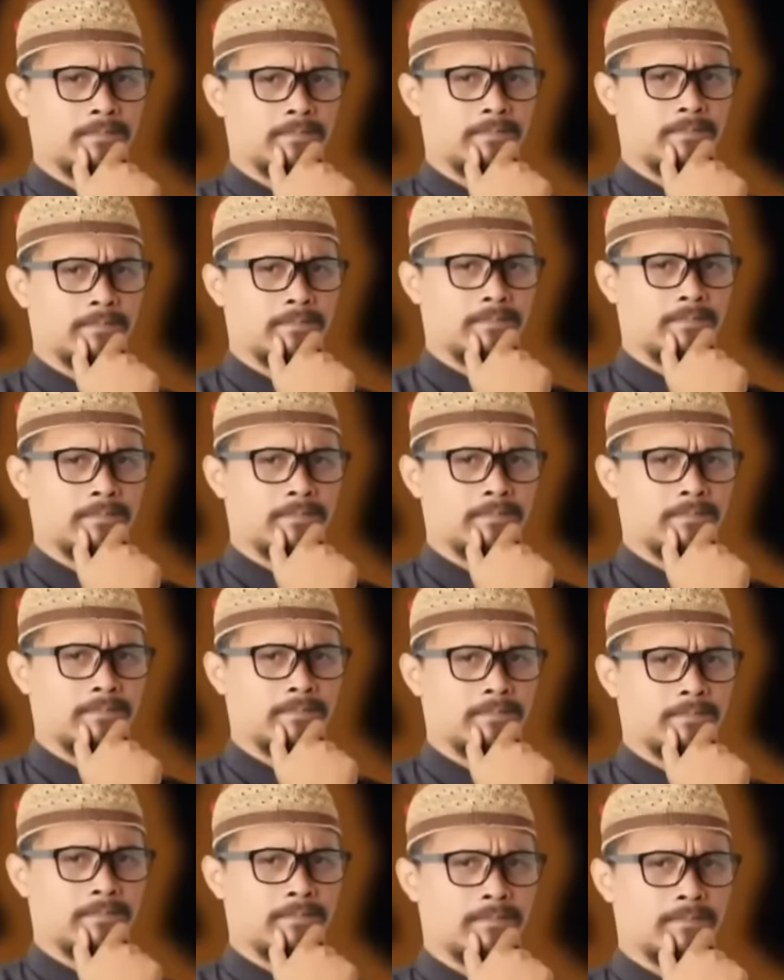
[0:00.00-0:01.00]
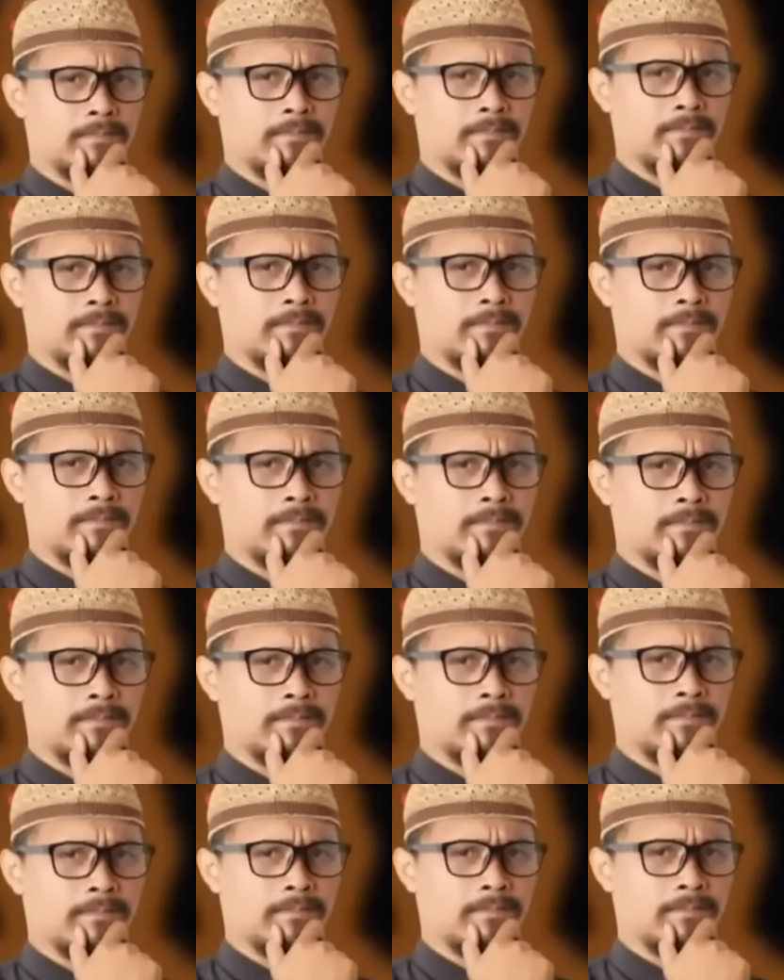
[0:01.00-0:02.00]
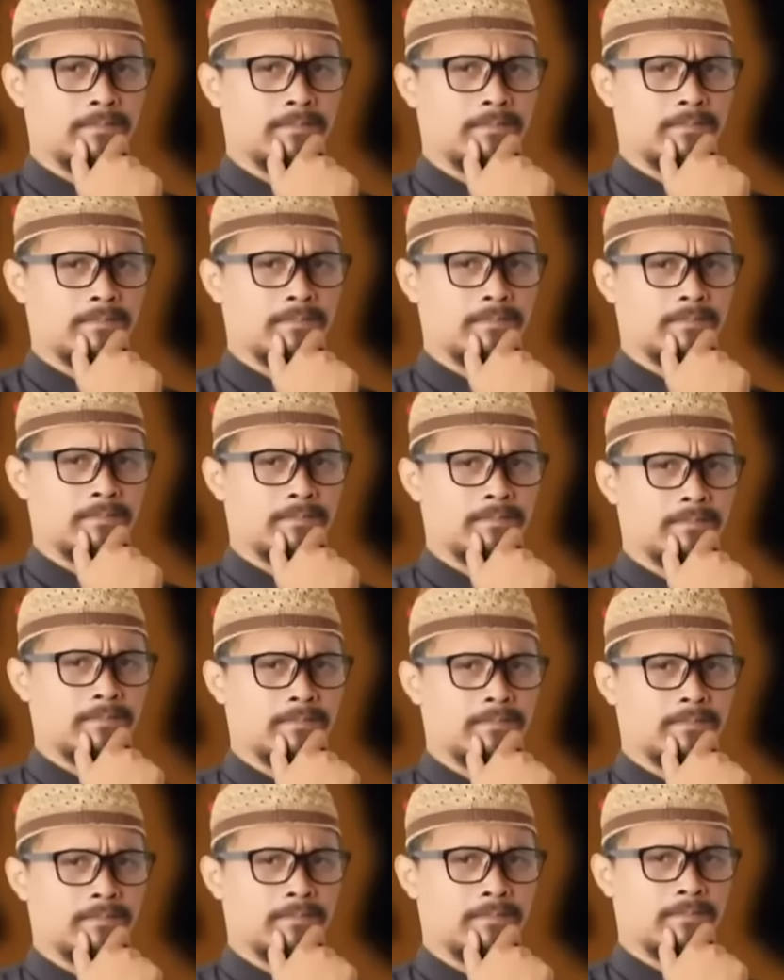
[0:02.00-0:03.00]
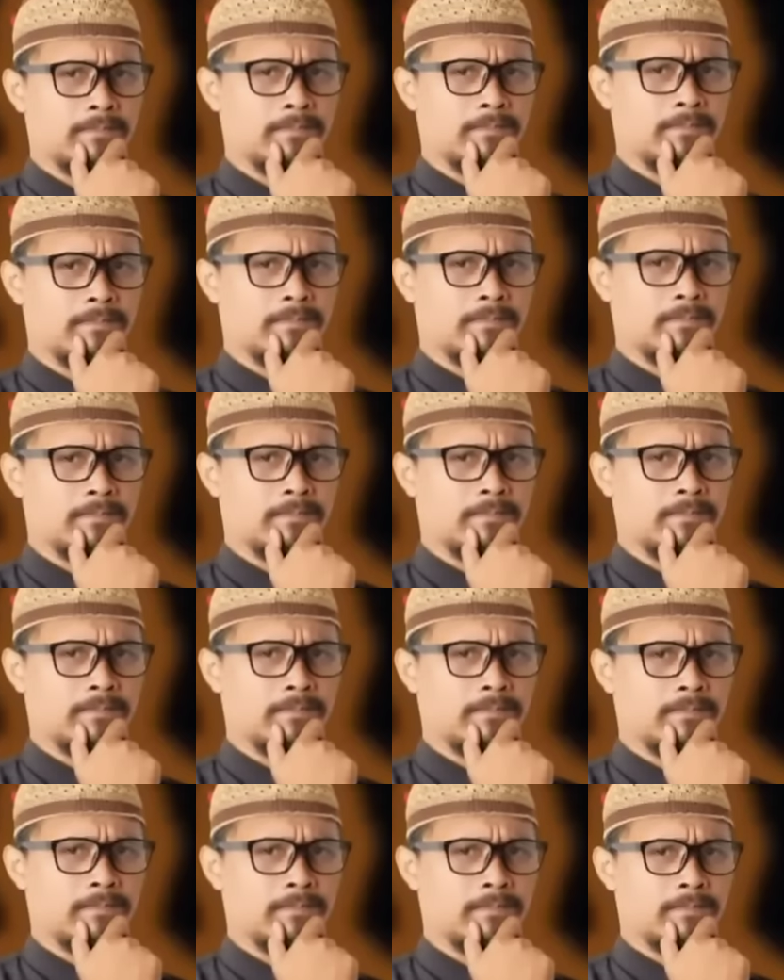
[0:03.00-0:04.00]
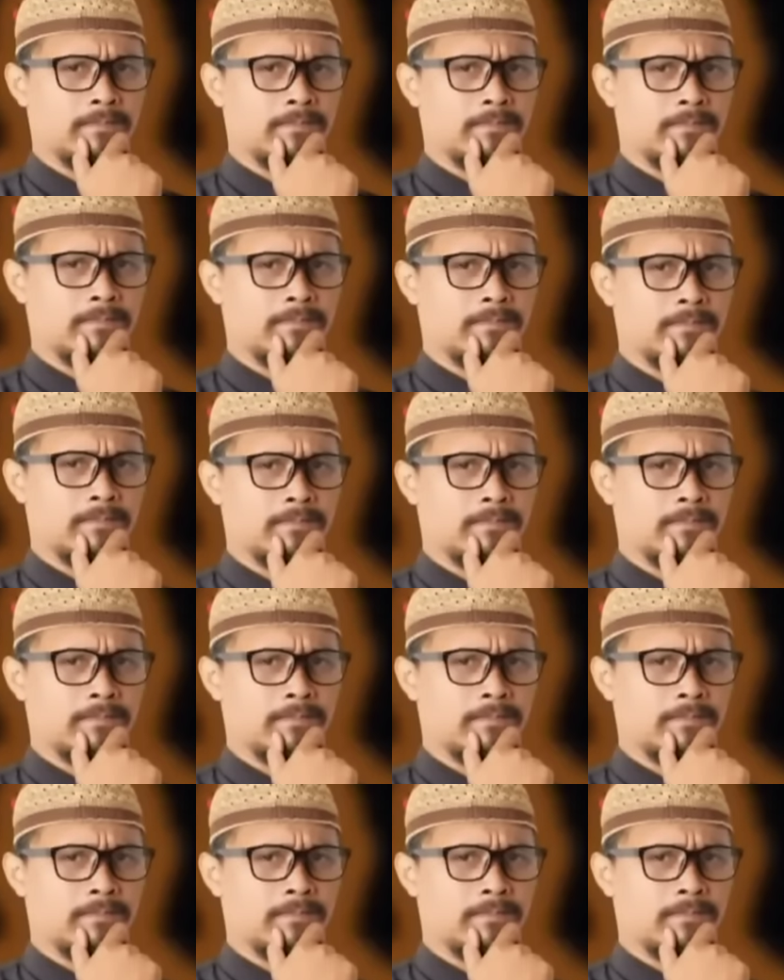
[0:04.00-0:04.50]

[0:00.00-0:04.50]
The person shown says nothing.